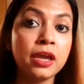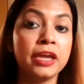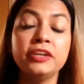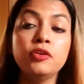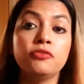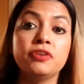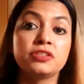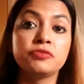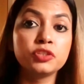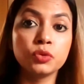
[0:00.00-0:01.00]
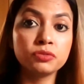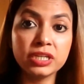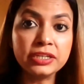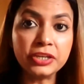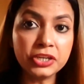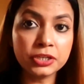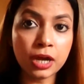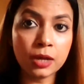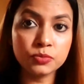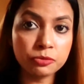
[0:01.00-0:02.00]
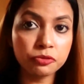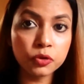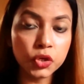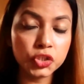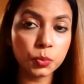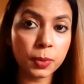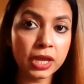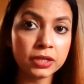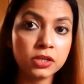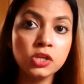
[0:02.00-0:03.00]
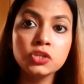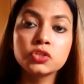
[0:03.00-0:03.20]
Any of us, we don't really need carbs before going to bed.